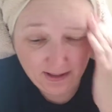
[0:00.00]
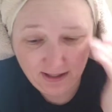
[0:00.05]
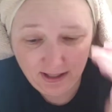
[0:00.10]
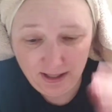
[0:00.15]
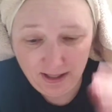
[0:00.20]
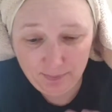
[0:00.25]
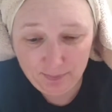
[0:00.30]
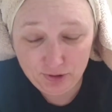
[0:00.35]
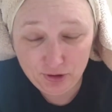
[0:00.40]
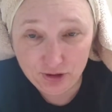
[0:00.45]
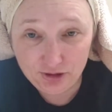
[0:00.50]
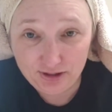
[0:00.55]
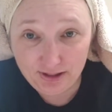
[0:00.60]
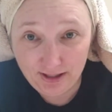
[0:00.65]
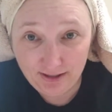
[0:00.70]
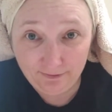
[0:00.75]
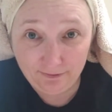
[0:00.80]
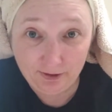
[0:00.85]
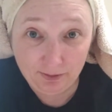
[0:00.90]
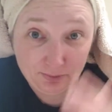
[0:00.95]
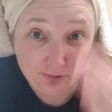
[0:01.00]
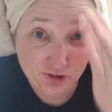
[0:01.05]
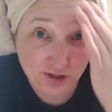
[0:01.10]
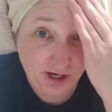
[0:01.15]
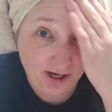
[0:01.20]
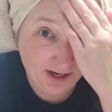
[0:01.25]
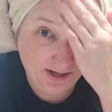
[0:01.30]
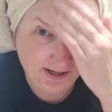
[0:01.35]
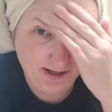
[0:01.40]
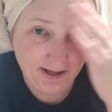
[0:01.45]
It keeps your skin from
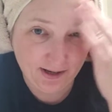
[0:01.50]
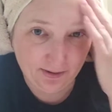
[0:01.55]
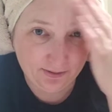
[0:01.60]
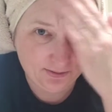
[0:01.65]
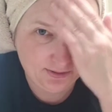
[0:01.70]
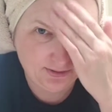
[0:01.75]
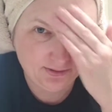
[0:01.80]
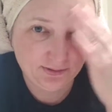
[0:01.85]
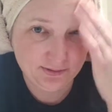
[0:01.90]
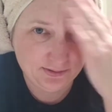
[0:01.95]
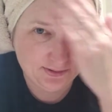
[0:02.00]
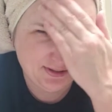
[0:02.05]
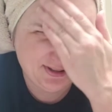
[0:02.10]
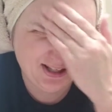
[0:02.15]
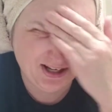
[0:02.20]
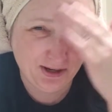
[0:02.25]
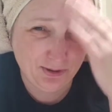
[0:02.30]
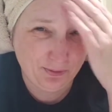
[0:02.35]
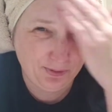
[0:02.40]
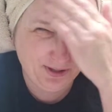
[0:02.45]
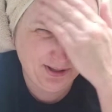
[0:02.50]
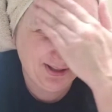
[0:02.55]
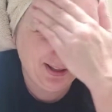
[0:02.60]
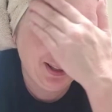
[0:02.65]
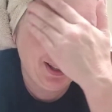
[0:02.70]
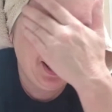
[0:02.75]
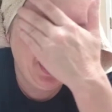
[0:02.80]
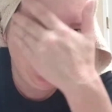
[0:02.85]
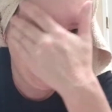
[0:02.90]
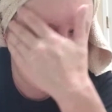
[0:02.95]
drying out. So
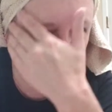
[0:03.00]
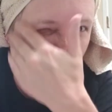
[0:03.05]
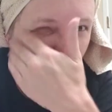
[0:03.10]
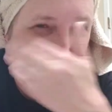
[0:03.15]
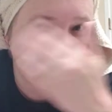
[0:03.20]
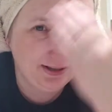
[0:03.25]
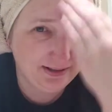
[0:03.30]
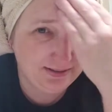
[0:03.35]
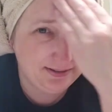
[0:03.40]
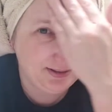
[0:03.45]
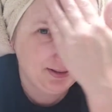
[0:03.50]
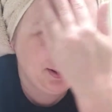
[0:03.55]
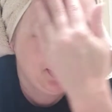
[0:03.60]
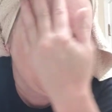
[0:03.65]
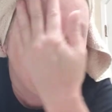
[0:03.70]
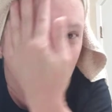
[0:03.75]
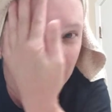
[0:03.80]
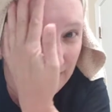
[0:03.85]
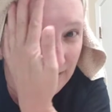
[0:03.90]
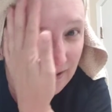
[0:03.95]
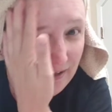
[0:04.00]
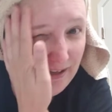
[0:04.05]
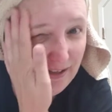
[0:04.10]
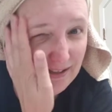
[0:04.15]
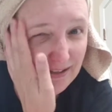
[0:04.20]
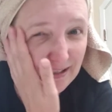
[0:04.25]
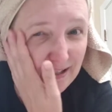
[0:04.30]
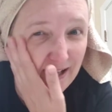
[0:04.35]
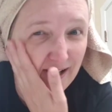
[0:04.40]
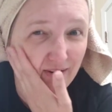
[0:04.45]
it
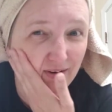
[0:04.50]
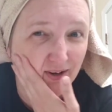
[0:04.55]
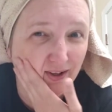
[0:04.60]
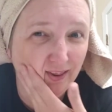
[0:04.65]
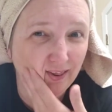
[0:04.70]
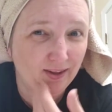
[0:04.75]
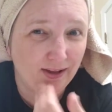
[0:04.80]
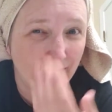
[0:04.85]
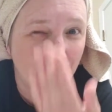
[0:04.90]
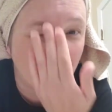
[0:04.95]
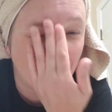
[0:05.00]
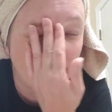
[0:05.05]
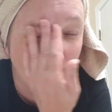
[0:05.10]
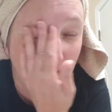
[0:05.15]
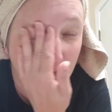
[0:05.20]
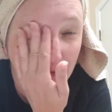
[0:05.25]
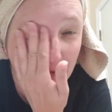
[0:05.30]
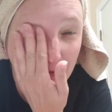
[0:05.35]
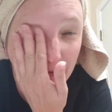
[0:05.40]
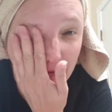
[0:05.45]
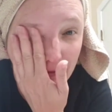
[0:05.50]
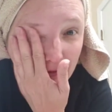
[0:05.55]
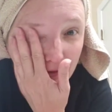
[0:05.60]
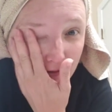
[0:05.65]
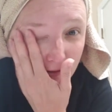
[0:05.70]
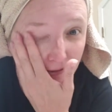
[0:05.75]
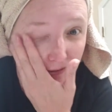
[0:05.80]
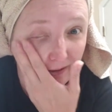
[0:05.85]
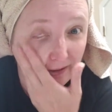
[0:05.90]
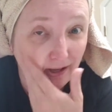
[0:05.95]
gets down in there
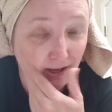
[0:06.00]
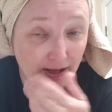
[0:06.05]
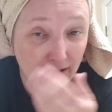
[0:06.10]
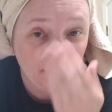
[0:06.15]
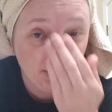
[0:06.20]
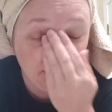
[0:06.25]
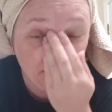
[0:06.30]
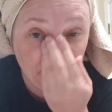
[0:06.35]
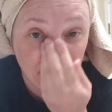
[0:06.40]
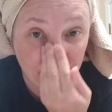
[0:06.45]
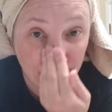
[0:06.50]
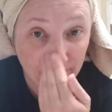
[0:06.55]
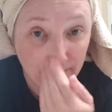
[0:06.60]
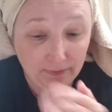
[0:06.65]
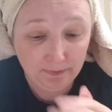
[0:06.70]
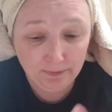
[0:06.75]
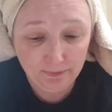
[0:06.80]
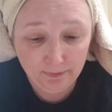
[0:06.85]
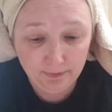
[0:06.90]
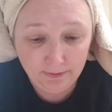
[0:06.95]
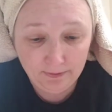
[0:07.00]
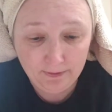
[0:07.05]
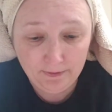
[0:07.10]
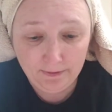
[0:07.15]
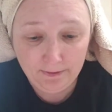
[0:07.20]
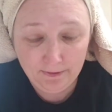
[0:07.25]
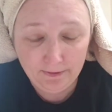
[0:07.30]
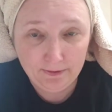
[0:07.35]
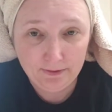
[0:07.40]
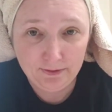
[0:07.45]
and it kind of
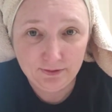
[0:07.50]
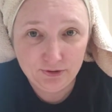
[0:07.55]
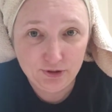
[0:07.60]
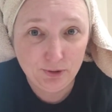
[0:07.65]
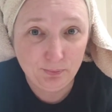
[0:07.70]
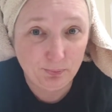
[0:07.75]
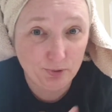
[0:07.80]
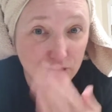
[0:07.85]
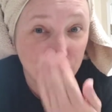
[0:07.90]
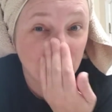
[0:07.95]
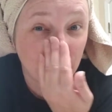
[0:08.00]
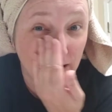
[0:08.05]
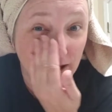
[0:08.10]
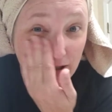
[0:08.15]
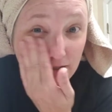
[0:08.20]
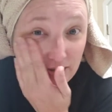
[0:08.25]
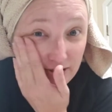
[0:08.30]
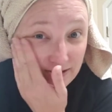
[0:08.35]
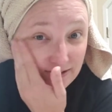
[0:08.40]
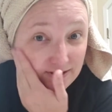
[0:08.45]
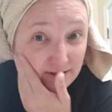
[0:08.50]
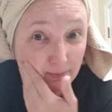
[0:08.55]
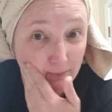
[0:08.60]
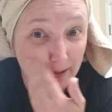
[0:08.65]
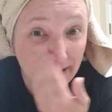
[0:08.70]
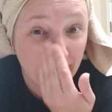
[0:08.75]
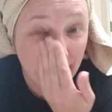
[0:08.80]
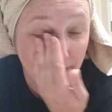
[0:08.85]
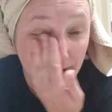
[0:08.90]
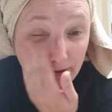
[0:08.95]
supercharges the
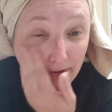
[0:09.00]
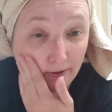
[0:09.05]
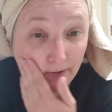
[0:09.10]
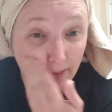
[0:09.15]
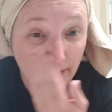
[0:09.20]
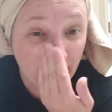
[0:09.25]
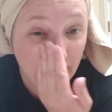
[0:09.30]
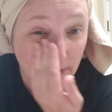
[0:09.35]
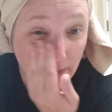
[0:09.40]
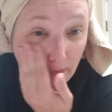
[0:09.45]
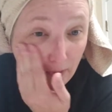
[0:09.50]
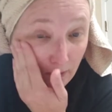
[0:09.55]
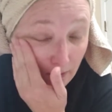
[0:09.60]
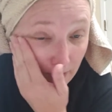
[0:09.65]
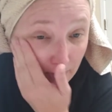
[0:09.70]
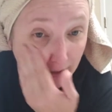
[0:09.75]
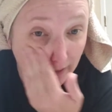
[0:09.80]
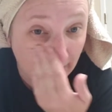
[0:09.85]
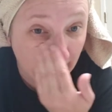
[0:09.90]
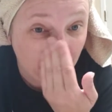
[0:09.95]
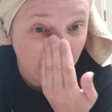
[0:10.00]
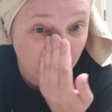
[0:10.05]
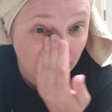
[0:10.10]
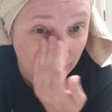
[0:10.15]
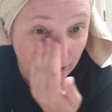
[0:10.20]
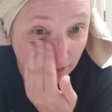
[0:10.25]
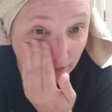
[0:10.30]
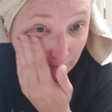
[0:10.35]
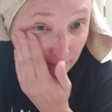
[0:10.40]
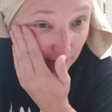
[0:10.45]
barrier that you already have
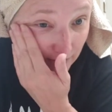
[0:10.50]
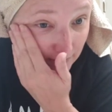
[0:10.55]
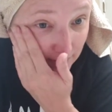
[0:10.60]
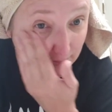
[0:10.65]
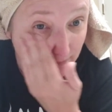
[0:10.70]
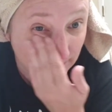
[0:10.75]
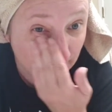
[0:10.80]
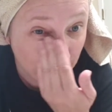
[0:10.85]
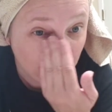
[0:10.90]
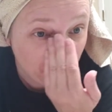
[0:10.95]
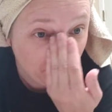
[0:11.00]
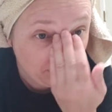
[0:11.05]
in your face.